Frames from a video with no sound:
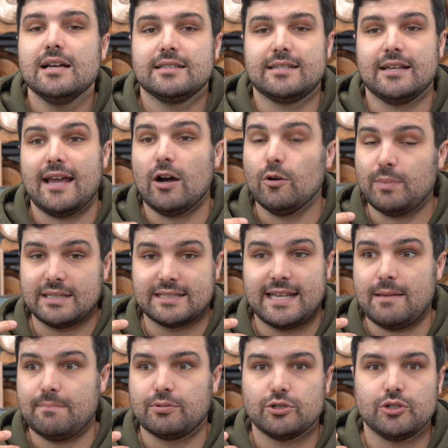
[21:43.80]
to help us
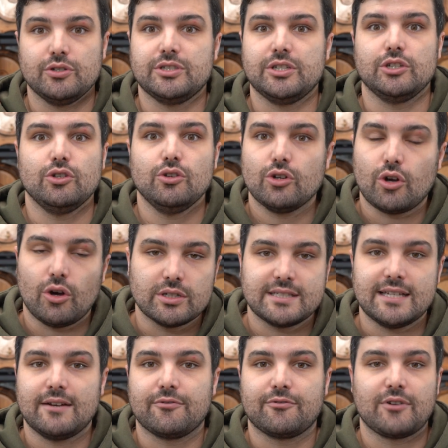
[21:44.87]
keep producing new
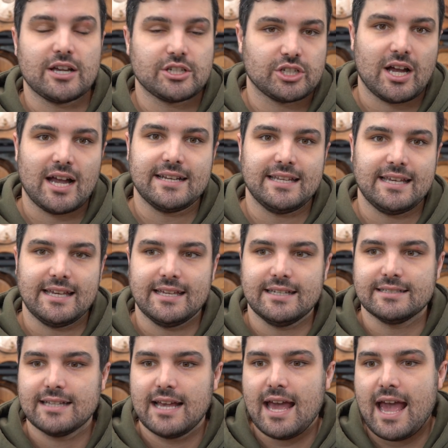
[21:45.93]
content, fresh
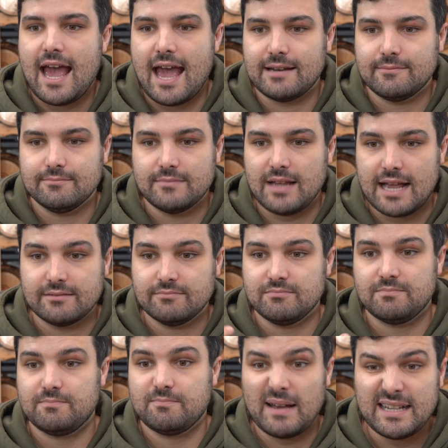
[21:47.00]
ideas,
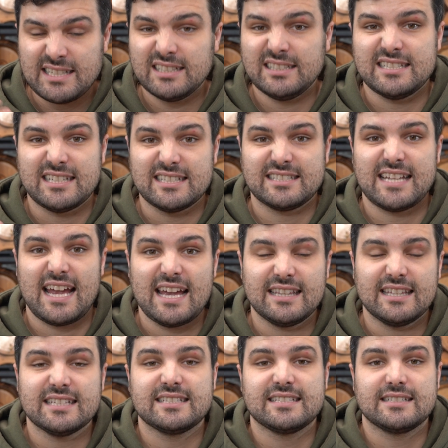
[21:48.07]
and basically
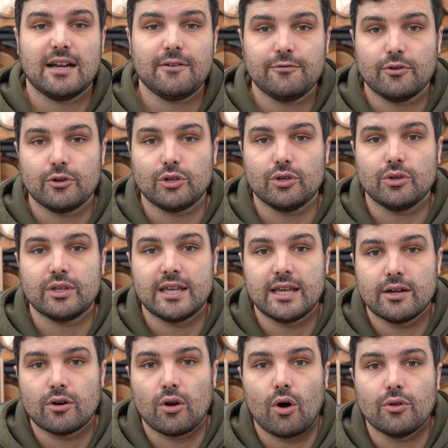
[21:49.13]
sustain this stuff for you
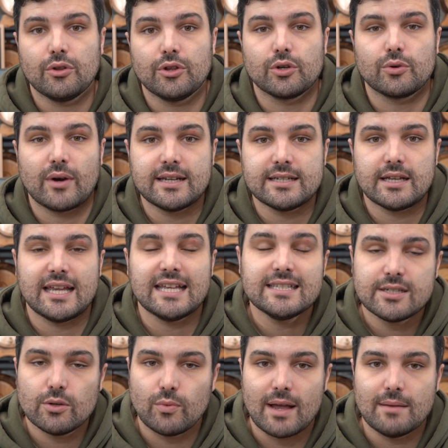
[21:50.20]
here on the great
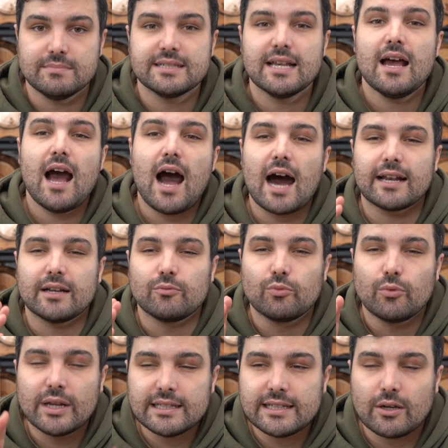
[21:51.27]
interwebs. I'd
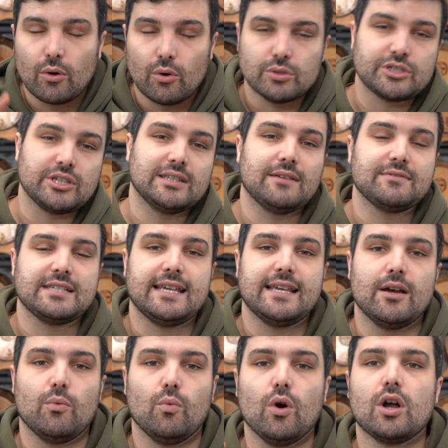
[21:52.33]
really also love to
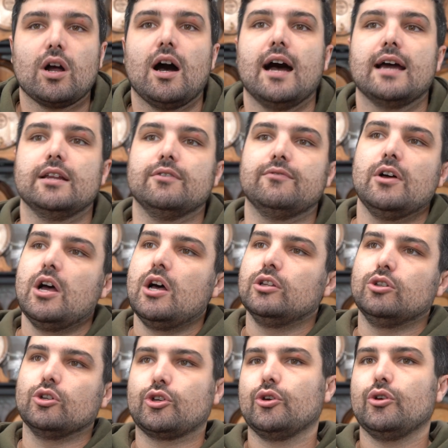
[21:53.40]
hear what kind of
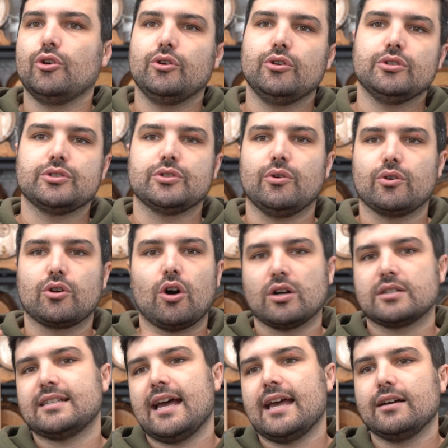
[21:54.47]
liqueurs or
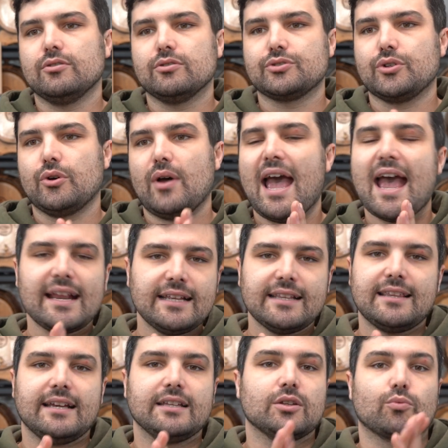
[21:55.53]
cocktails or
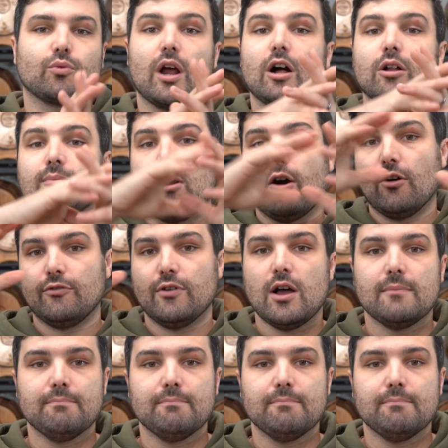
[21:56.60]
anything in the realm of